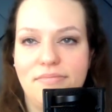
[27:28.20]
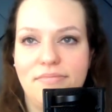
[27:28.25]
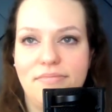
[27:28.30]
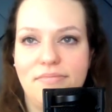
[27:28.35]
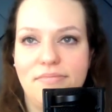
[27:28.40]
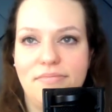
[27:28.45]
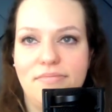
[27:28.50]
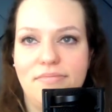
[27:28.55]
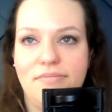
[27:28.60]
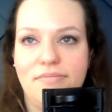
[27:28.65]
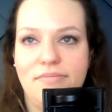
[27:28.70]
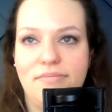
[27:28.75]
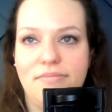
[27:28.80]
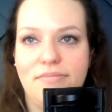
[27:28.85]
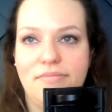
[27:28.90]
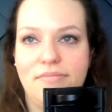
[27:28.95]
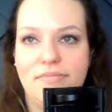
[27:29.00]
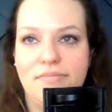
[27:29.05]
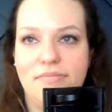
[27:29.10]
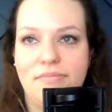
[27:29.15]

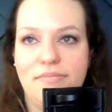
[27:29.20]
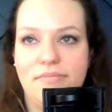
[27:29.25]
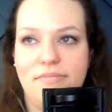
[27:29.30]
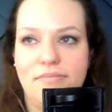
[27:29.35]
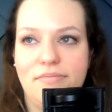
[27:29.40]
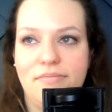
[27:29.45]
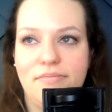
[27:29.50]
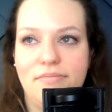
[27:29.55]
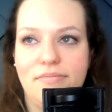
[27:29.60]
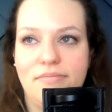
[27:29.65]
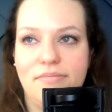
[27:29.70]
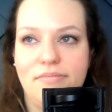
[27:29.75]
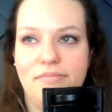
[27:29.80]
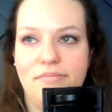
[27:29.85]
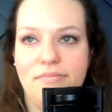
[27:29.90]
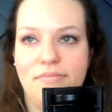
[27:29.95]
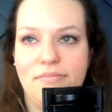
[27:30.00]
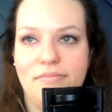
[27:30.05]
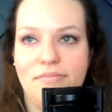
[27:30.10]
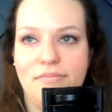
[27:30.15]

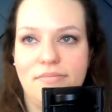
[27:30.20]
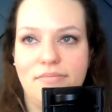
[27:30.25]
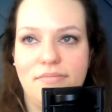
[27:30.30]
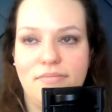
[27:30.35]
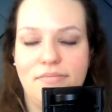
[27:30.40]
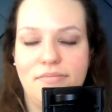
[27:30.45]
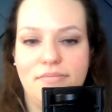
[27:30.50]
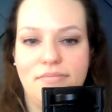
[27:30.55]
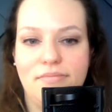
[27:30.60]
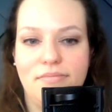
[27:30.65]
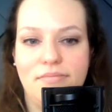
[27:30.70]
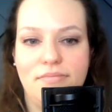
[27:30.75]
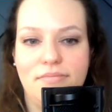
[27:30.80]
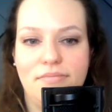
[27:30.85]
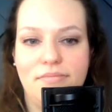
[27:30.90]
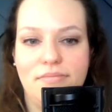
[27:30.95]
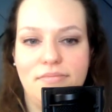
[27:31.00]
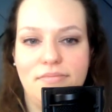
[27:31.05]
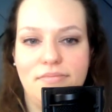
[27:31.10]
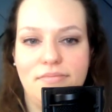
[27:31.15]

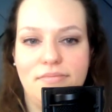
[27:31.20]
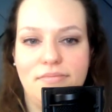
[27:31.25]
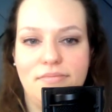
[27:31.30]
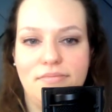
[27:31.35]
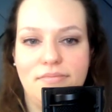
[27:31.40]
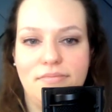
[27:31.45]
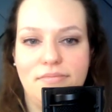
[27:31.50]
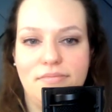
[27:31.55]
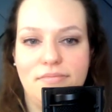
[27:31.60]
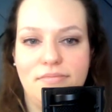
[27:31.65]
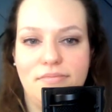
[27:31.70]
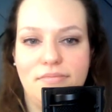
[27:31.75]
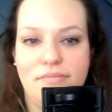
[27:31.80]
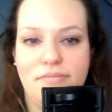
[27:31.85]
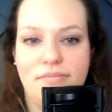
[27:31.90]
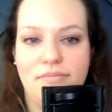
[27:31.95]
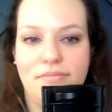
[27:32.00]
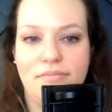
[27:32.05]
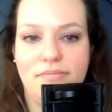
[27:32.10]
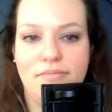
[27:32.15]

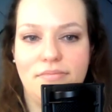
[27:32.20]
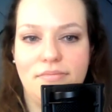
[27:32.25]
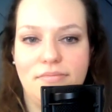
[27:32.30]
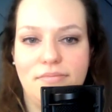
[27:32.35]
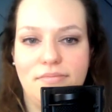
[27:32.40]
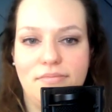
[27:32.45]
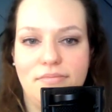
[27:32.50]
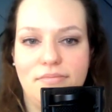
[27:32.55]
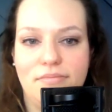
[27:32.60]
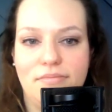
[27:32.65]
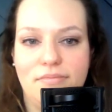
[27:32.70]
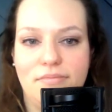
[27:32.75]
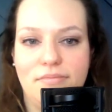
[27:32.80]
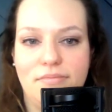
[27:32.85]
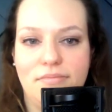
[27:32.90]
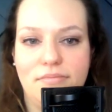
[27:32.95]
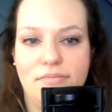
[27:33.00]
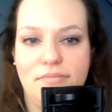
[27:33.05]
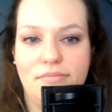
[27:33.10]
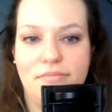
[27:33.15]

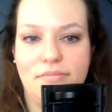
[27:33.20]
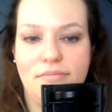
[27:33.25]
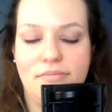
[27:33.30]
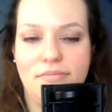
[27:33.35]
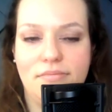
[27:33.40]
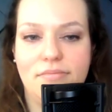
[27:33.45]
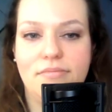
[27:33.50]
No words are spoken by the person on screen.